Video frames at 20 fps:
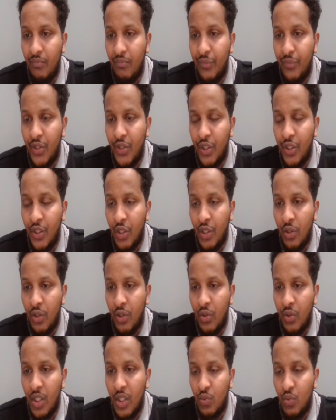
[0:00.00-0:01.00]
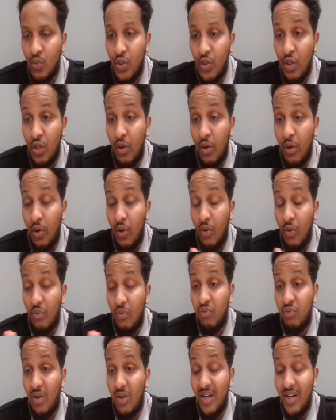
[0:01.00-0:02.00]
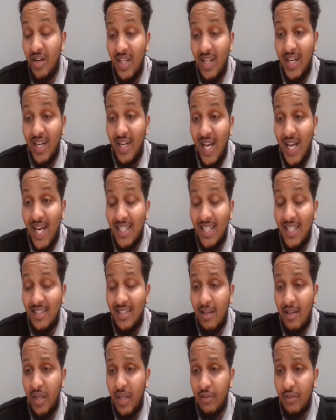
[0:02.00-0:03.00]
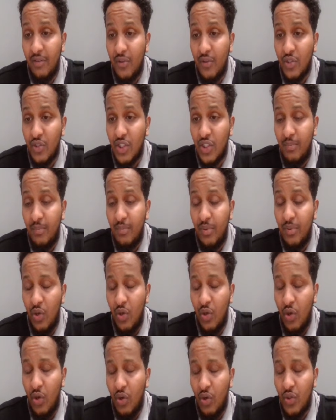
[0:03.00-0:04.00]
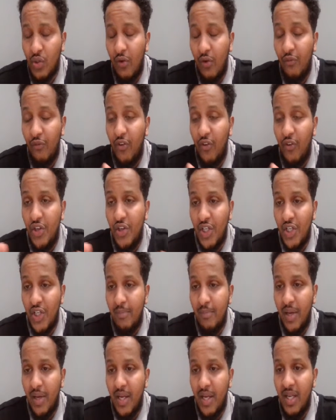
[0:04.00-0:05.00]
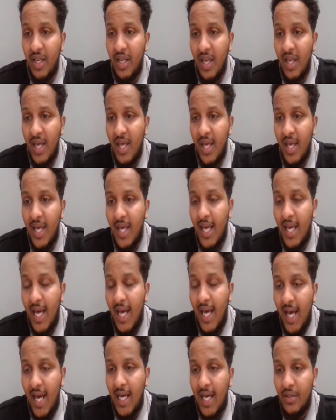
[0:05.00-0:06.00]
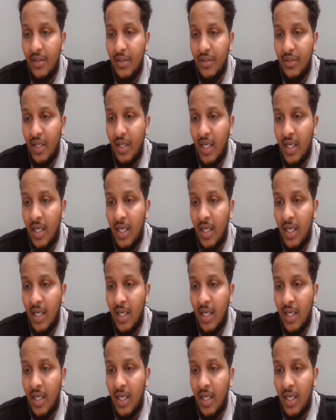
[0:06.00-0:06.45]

because when you're running an ad campaign, for example, or a conversion campaign, and